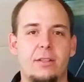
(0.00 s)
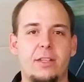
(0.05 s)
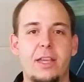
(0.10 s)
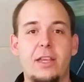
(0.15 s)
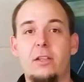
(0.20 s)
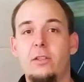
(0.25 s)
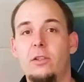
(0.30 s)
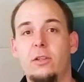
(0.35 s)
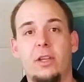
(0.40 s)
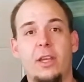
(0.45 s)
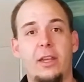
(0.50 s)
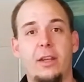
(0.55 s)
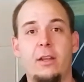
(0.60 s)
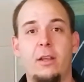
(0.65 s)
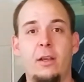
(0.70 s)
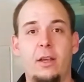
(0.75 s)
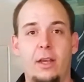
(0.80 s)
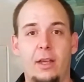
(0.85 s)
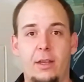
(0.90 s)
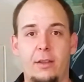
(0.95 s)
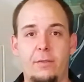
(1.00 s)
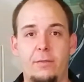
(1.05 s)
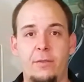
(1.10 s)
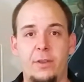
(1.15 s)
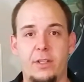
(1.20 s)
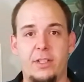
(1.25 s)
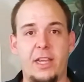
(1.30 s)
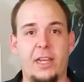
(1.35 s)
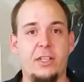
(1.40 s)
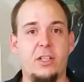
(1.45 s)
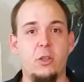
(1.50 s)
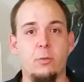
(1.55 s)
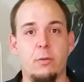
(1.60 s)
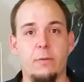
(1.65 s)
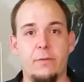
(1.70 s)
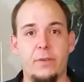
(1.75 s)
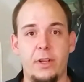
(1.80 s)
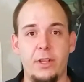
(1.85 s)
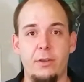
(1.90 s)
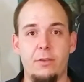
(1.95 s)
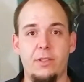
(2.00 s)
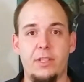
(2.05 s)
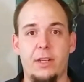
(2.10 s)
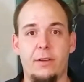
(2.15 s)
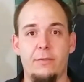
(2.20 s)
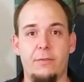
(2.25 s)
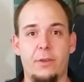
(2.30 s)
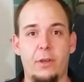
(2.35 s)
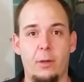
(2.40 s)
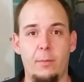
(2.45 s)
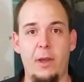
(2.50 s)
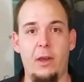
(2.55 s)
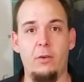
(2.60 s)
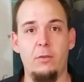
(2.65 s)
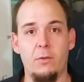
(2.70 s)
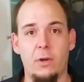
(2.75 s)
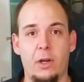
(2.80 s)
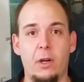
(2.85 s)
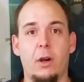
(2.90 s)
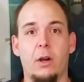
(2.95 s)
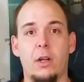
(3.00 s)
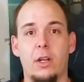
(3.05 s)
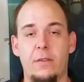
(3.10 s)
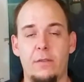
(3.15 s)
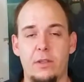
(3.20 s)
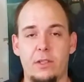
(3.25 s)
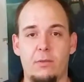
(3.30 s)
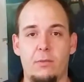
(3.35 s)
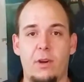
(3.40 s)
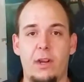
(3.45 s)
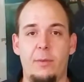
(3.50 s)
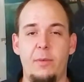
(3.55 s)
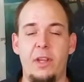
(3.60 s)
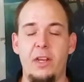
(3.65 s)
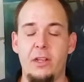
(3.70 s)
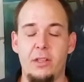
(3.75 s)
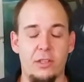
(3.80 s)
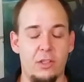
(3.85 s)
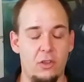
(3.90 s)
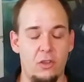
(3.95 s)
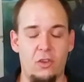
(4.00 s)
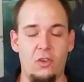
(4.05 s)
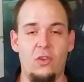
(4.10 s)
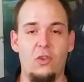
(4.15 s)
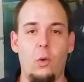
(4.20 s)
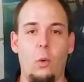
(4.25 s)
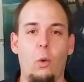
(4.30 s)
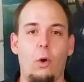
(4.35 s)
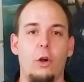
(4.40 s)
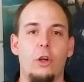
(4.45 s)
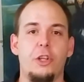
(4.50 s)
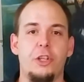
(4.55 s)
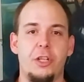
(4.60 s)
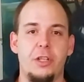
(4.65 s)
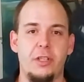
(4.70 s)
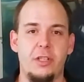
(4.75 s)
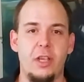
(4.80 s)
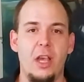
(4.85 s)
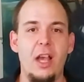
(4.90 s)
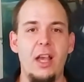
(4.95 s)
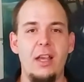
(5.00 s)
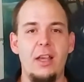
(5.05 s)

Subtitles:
take a look at the TechTuber videos that have come out regarding this RAM. It is gorgeous.